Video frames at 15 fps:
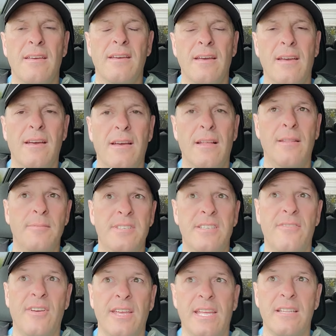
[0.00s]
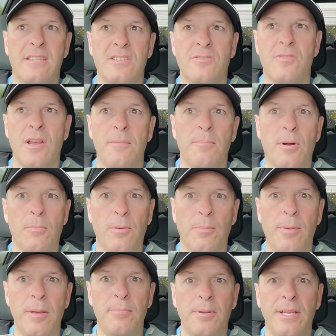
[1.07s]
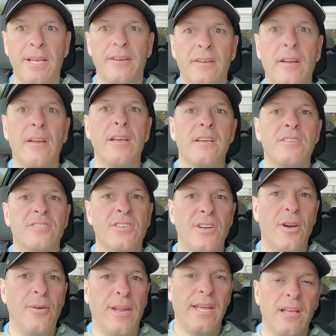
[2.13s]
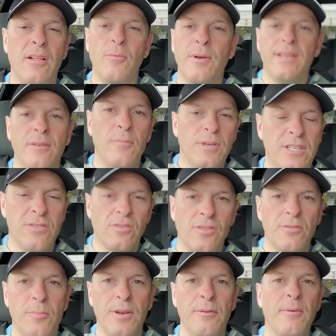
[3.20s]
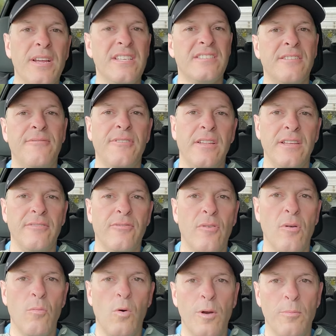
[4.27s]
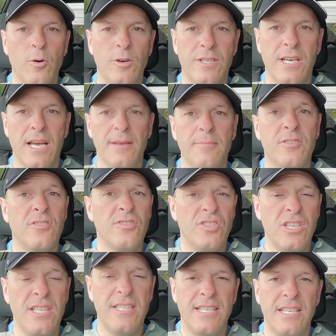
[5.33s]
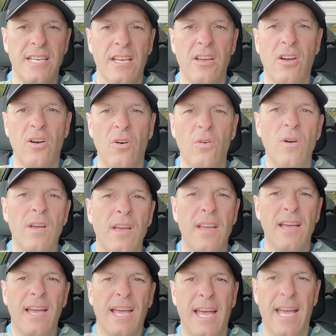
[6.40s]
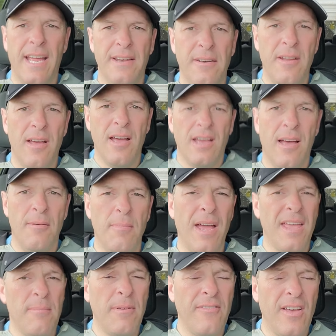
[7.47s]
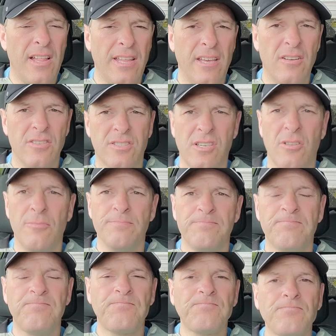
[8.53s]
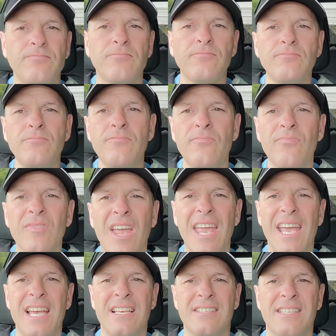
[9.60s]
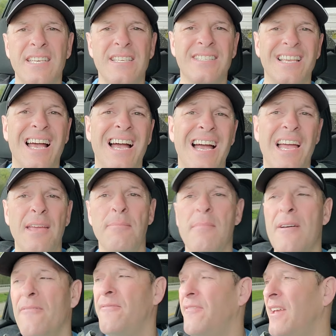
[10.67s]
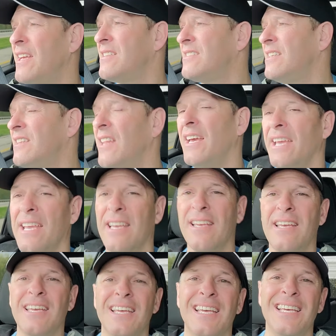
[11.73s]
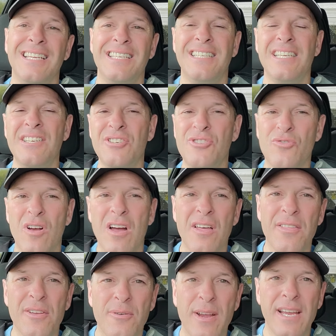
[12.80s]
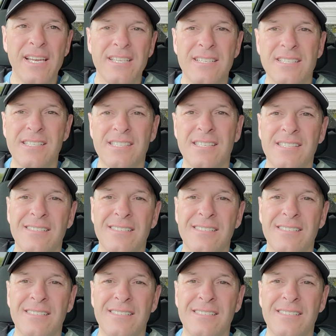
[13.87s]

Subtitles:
let me see if I can get this right, Purple People Eater, Sedona Hill. We told them we'd race the filly for him one more time, so she's in to go at Miami Valley also. As is I'm Fancy Like. Didn't draw the greatest,